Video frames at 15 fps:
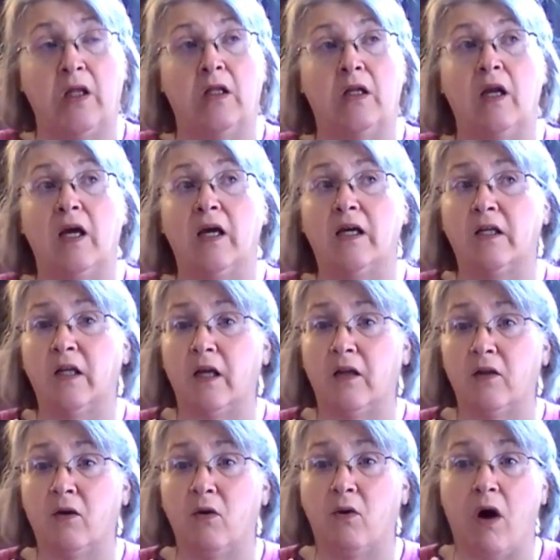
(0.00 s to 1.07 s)
The next day
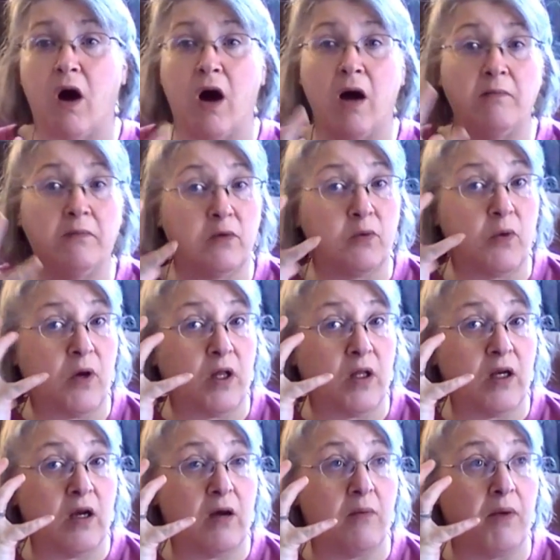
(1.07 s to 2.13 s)
though, I'm
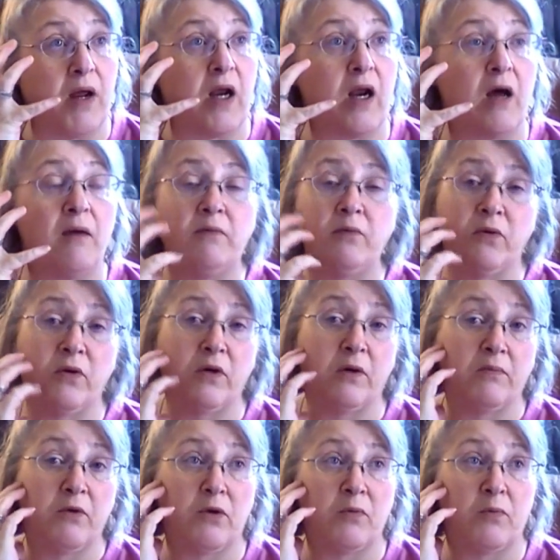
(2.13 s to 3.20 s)
swelling up. And I'm swelling
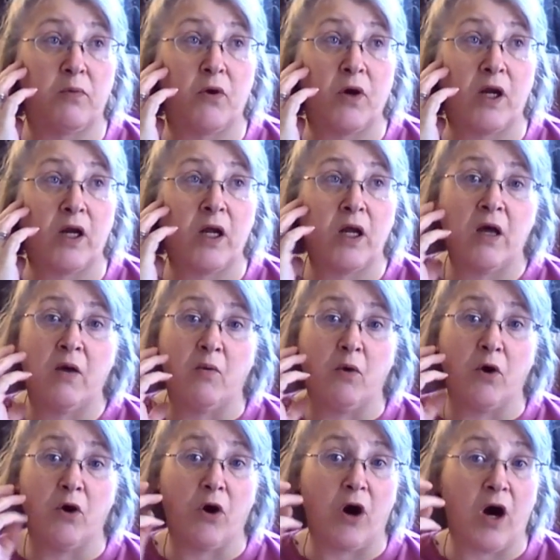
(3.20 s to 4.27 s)
up to the point
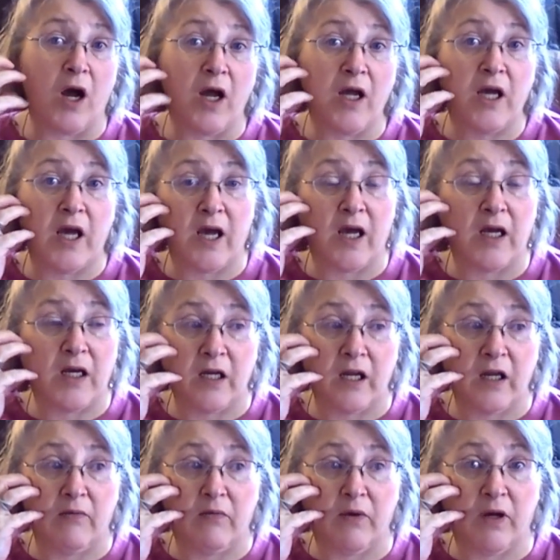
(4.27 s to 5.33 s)
where I can't
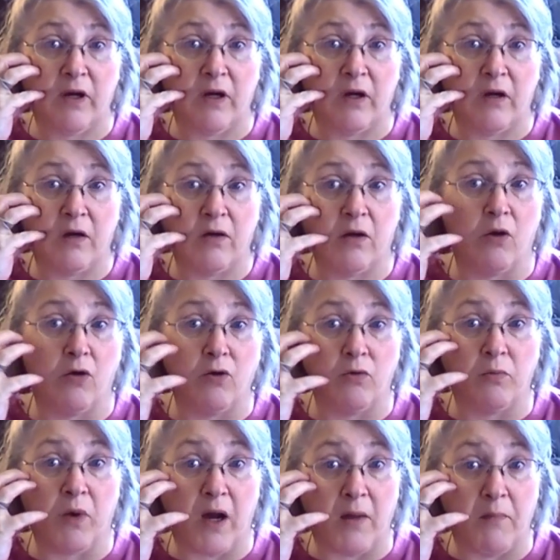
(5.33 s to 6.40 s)
even
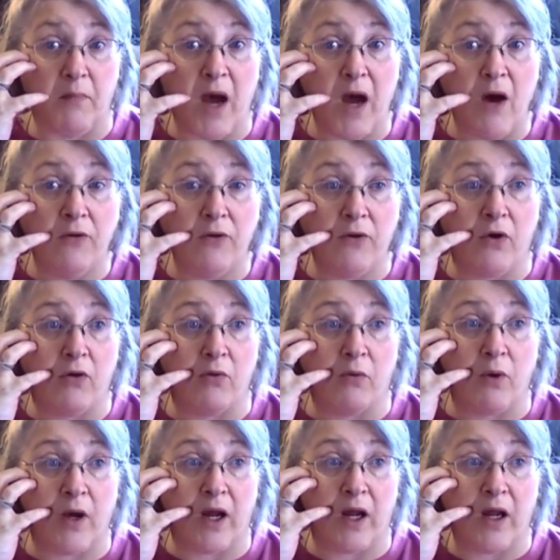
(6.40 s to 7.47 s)
close my mouth all the
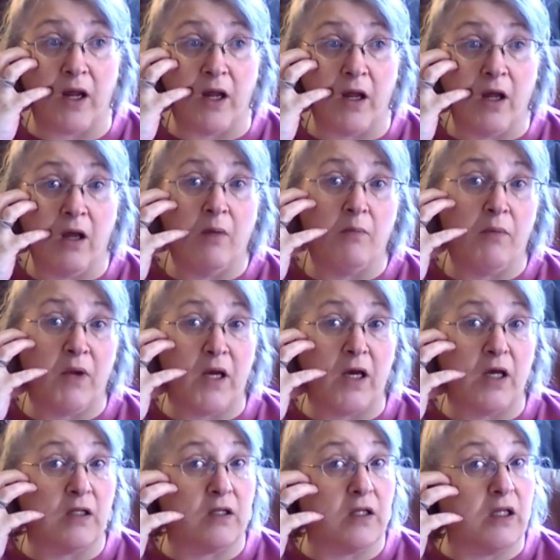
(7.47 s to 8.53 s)
way,
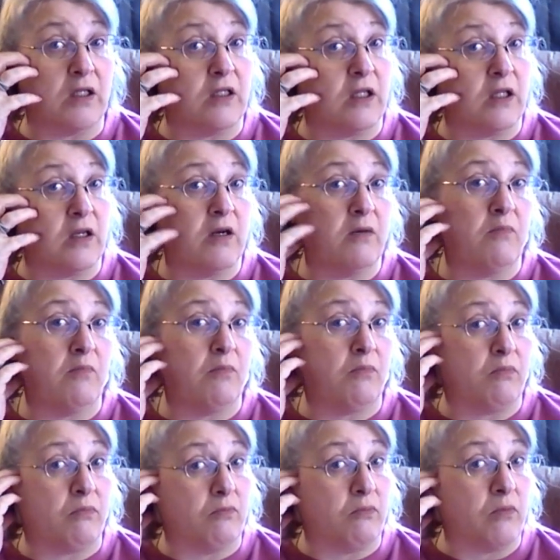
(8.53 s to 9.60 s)
because it's in
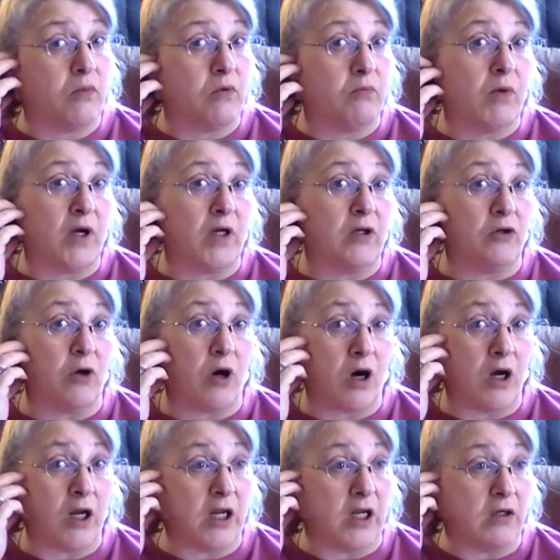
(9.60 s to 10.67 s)
my jaw
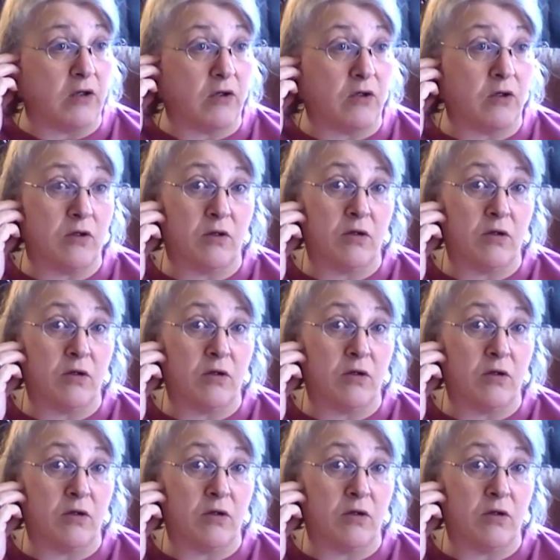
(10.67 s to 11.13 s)
hinge,